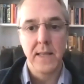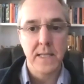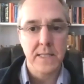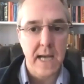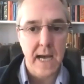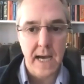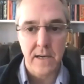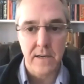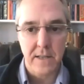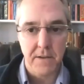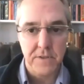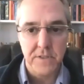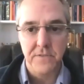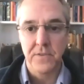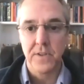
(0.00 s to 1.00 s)
these higher
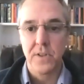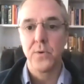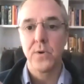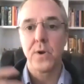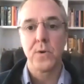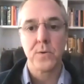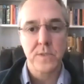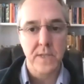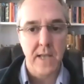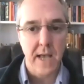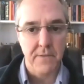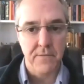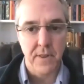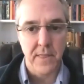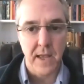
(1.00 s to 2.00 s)
levels of glucose,
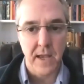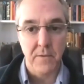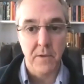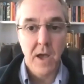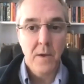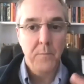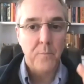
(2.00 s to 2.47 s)
everything,